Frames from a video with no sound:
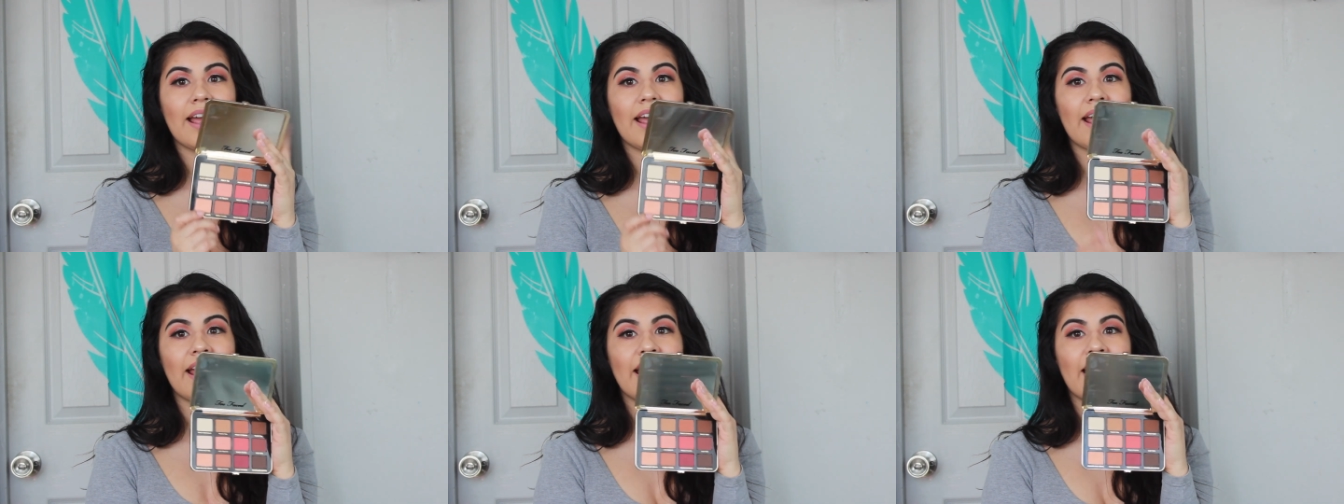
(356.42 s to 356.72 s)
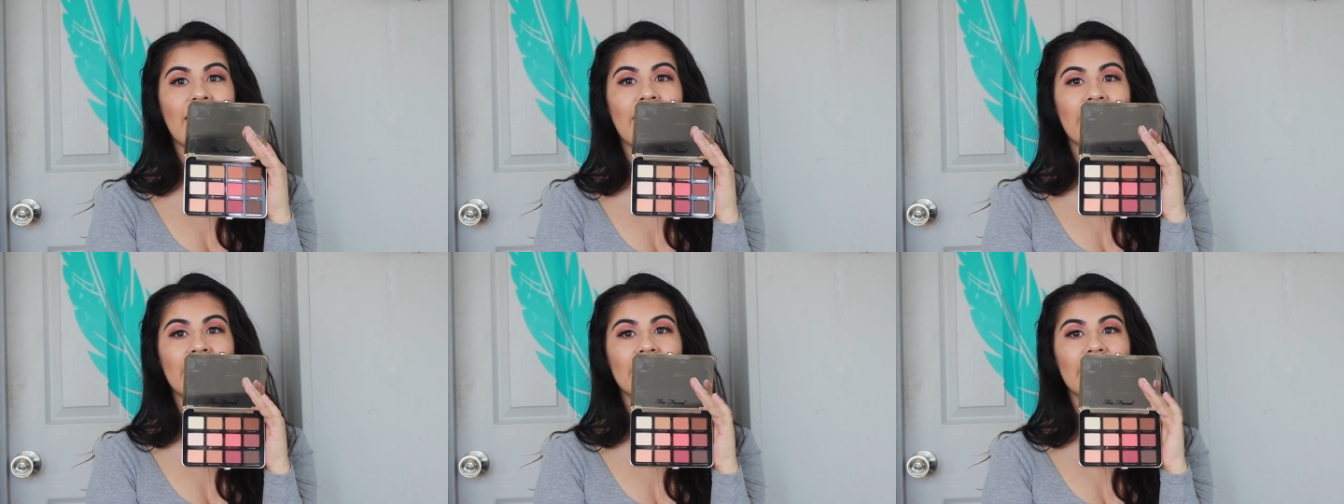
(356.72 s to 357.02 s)

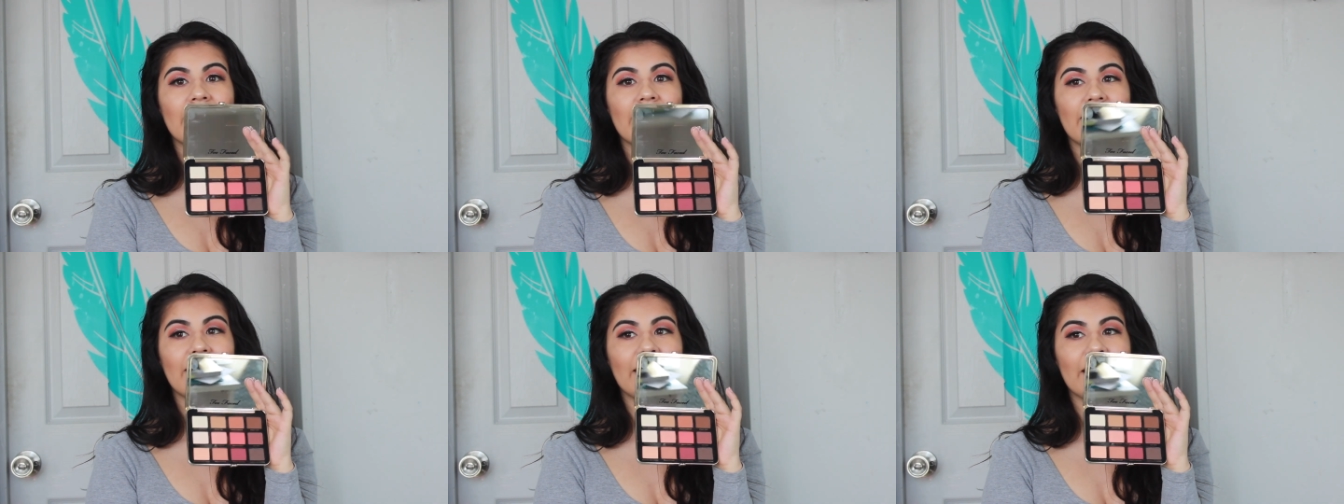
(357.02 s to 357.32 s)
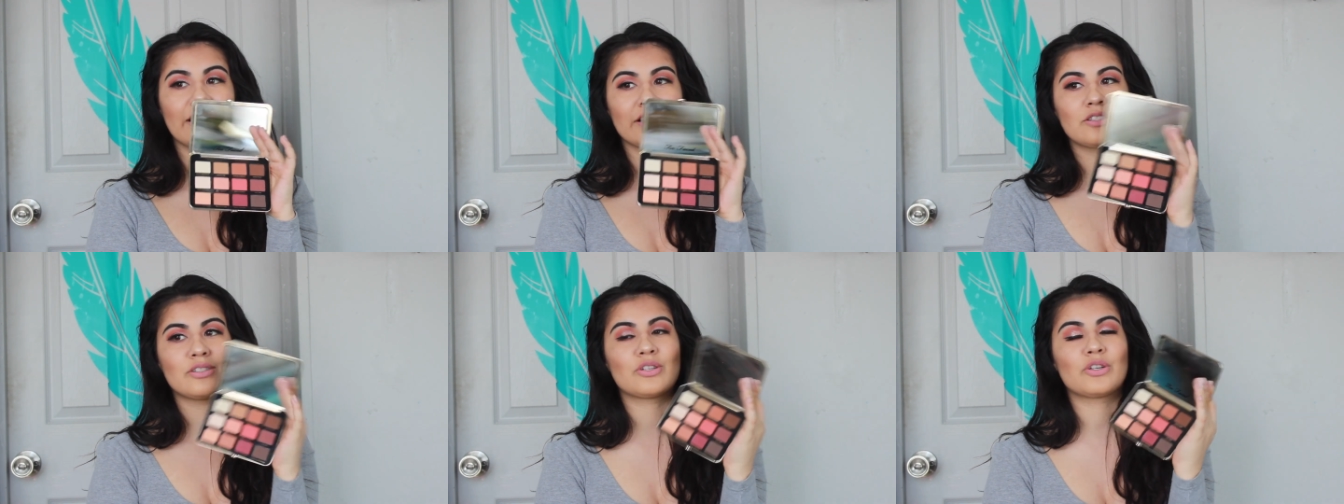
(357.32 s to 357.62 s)
And
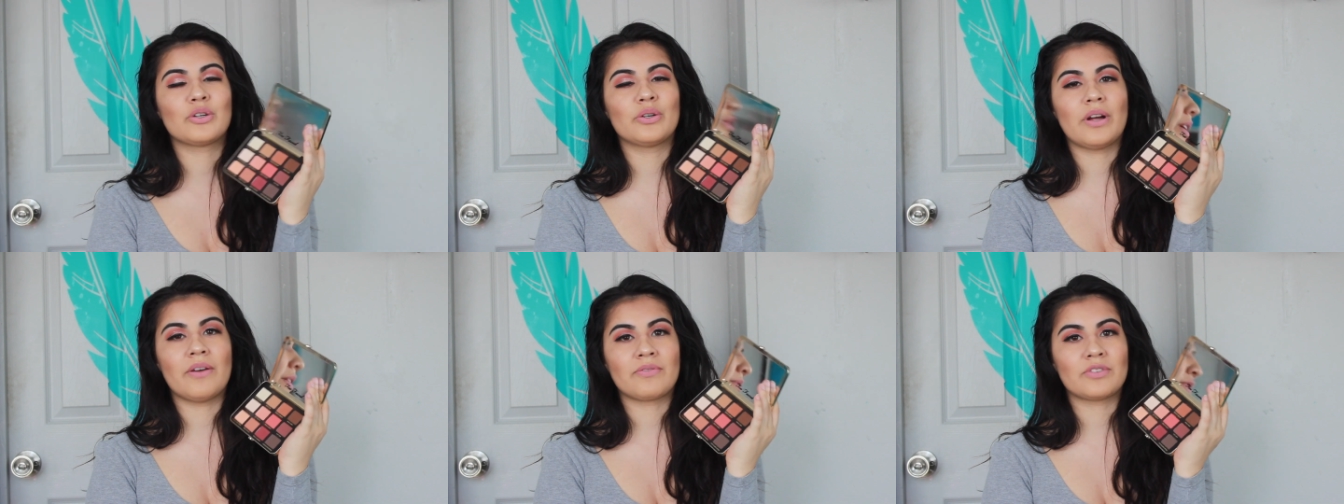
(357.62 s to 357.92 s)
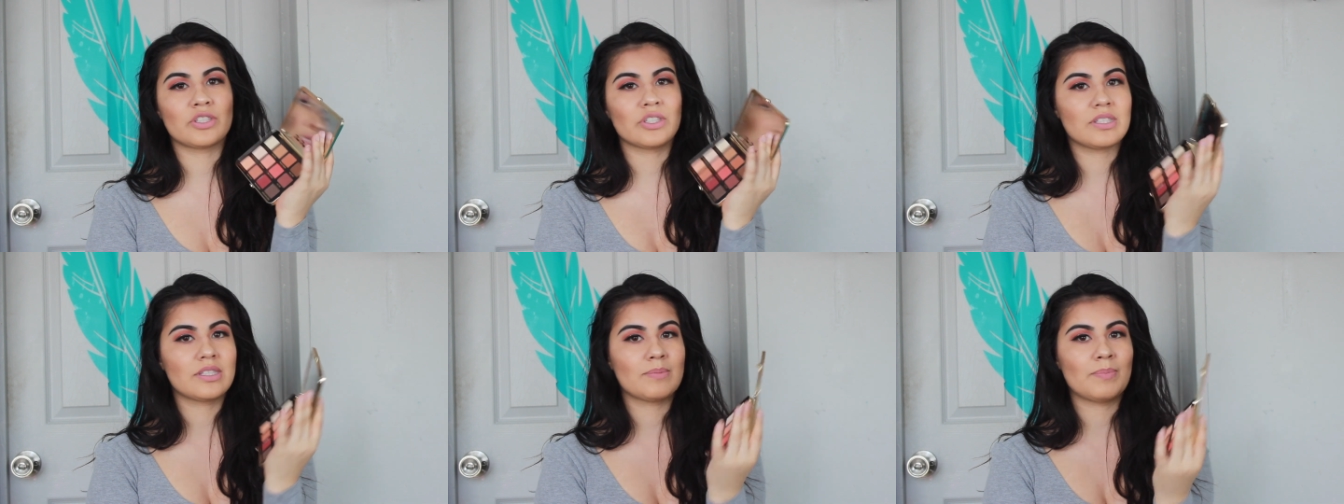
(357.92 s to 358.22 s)
it's true,
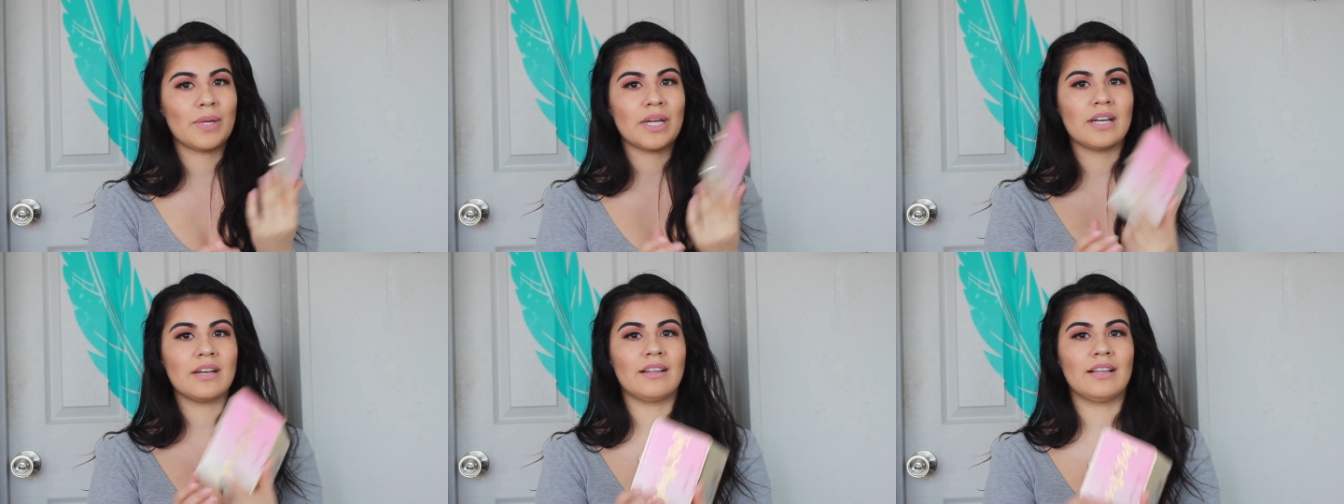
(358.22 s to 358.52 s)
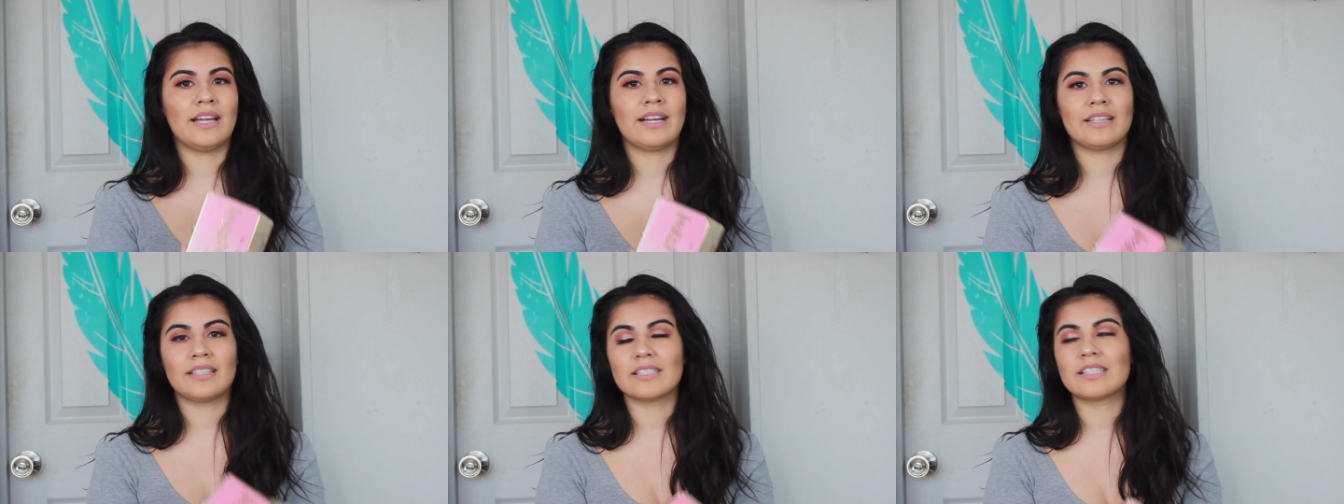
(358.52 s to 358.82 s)
I've just been
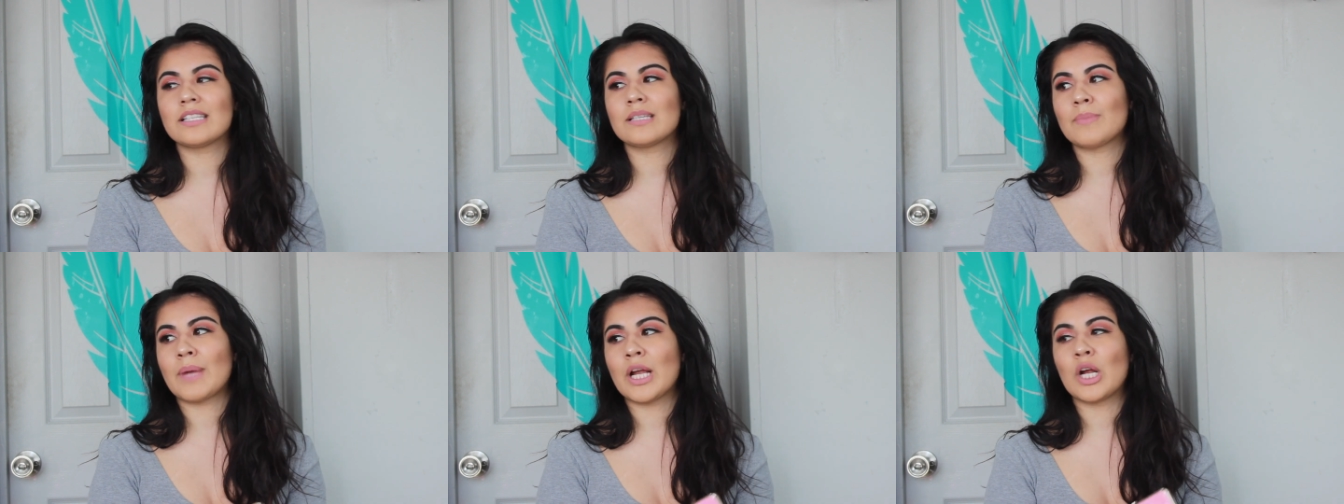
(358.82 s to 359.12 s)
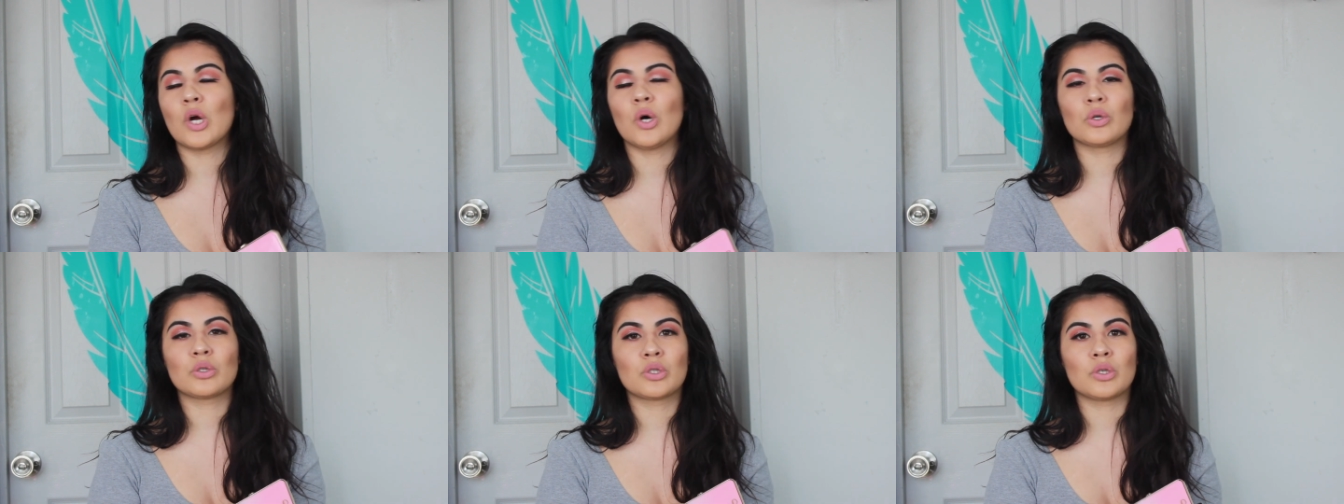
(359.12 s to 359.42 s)
like, this is
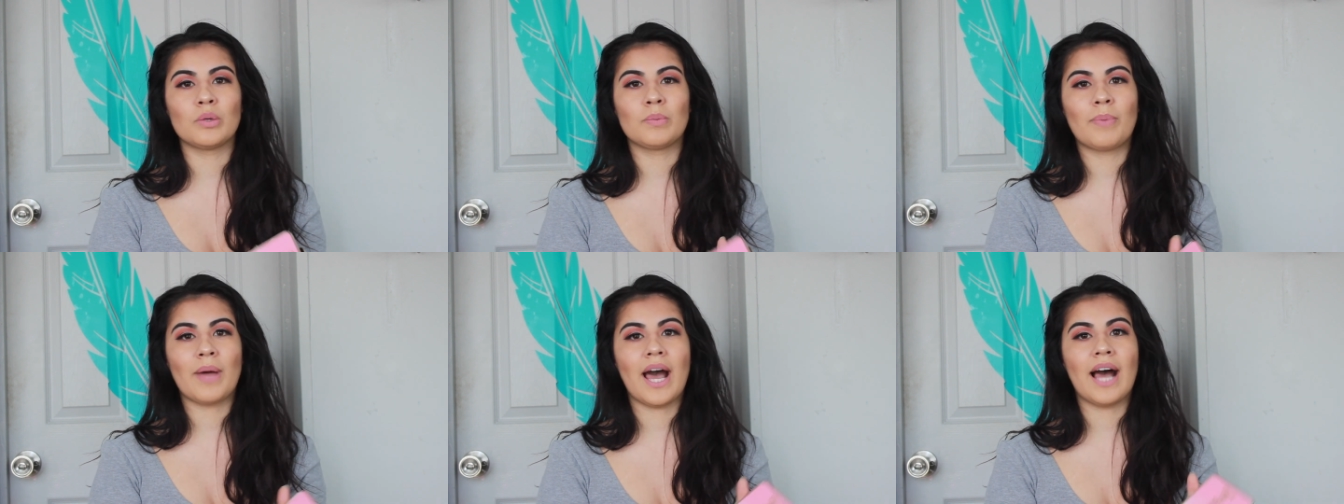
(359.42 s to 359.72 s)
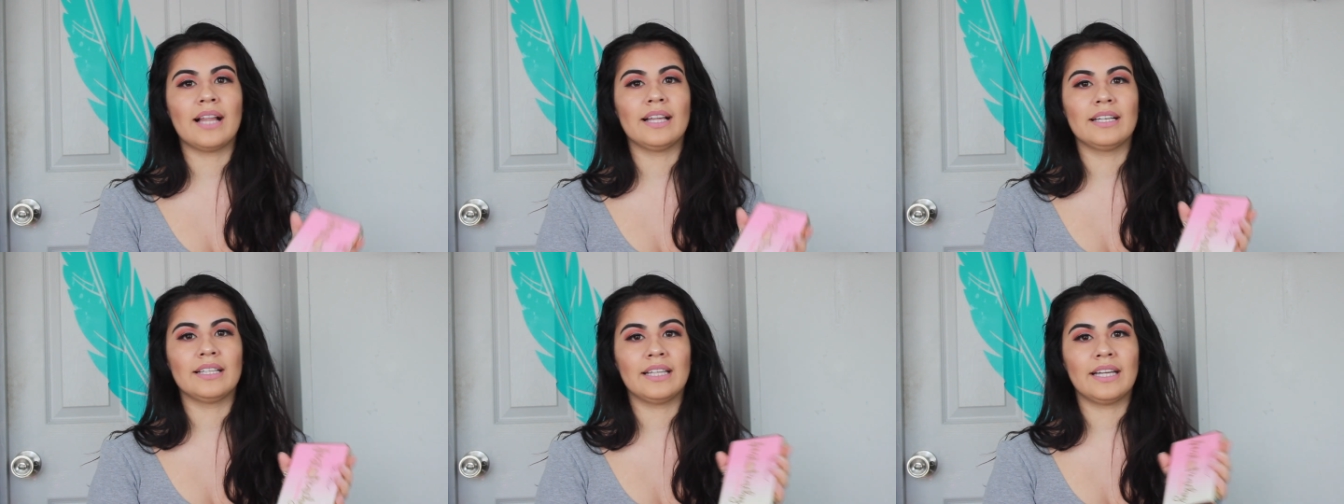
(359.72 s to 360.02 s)
my go-to
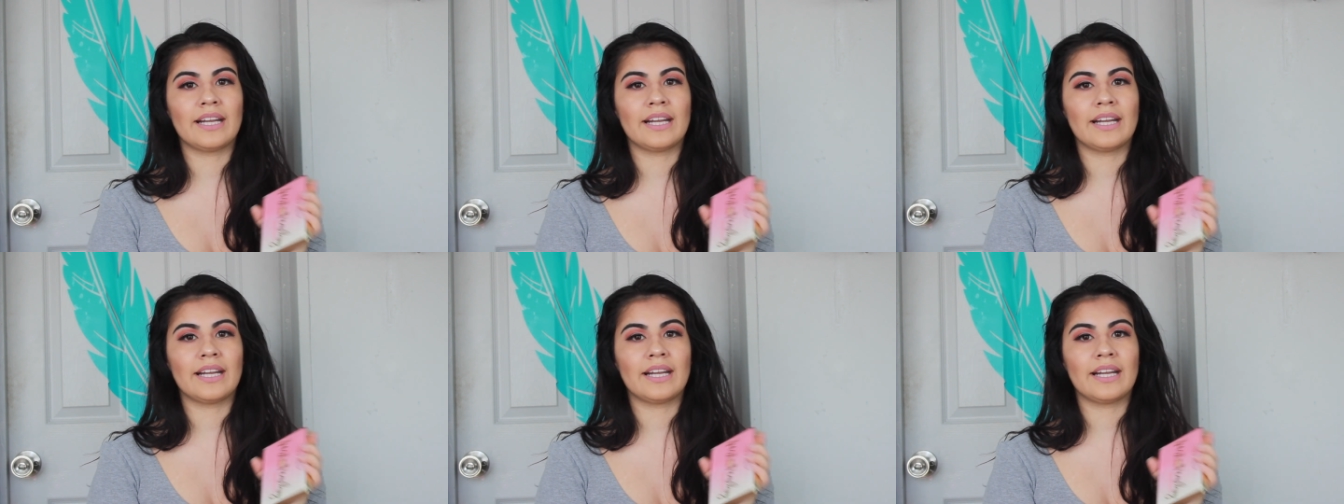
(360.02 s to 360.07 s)
palette.